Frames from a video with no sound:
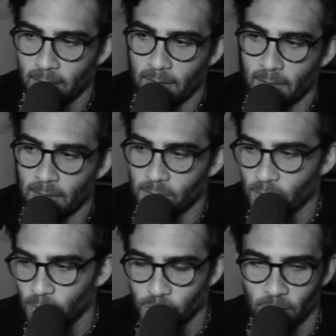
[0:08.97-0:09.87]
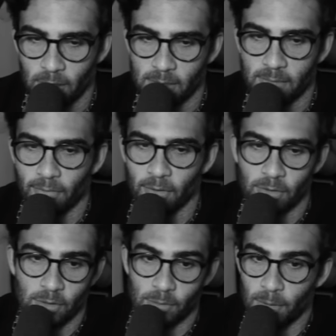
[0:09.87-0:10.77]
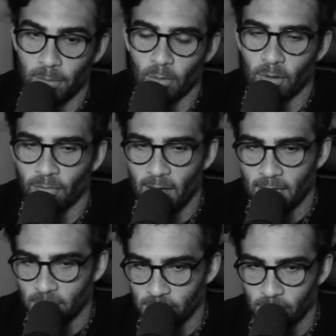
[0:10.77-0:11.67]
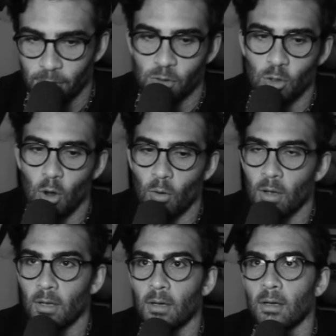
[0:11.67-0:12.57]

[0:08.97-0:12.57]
and socialist versus people who are fascist. There is no